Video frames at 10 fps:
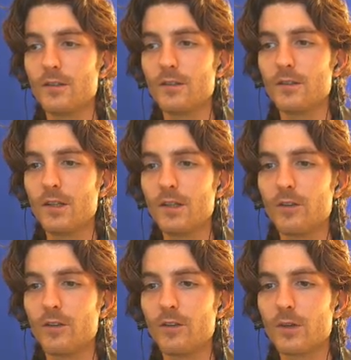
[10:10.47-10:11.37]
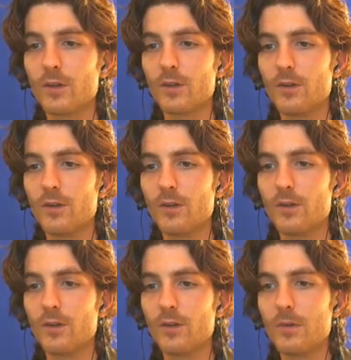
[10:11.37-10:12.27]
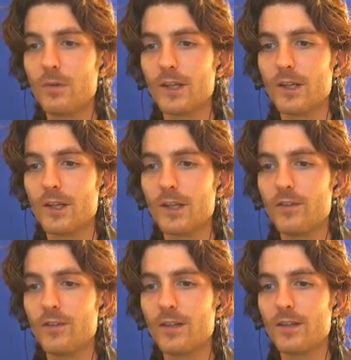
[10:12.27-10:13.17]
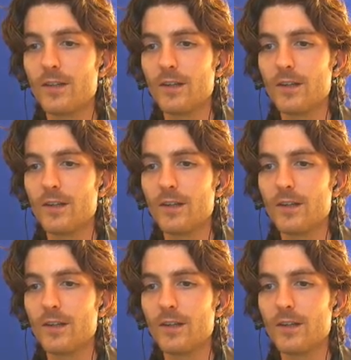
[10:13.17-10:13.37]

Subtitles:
Yeah? So if you look at the RAM preview, you can see that